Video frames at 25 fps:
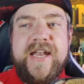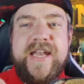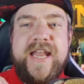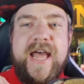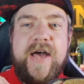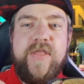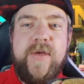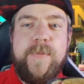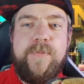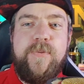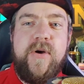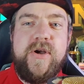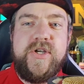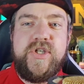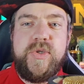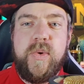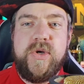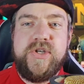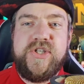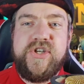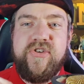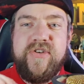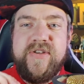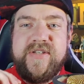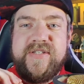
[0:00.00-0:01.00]
Now the pressure
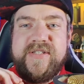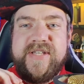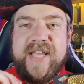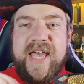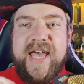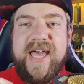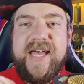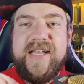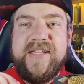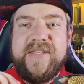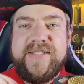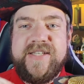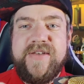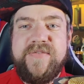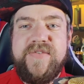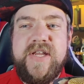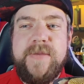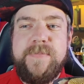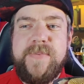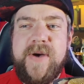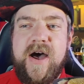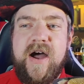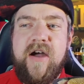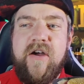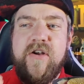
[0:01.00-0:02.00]
washer is set at
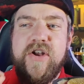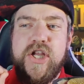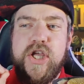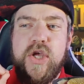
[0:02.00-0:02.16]
70 bar,